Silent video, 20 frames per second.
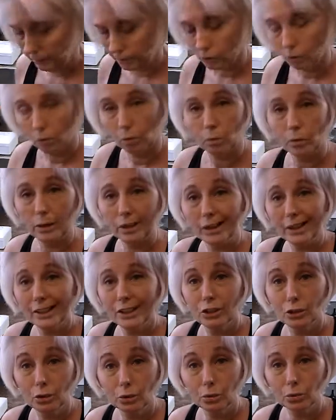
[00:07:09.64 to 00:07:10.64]
So what
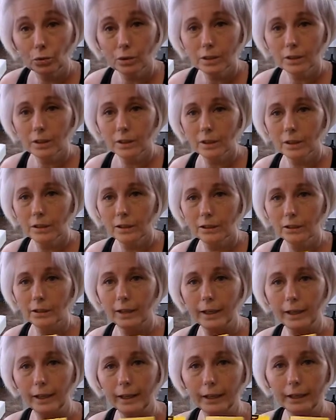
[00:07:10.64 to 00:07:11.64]
I use,
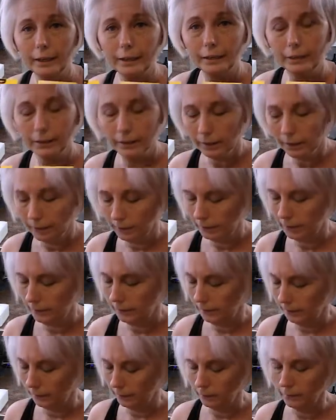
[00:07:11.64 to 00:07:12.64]
handy
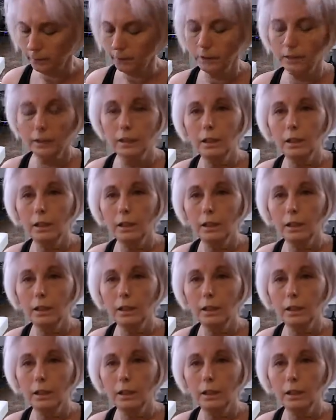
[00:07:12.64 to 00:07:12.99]
little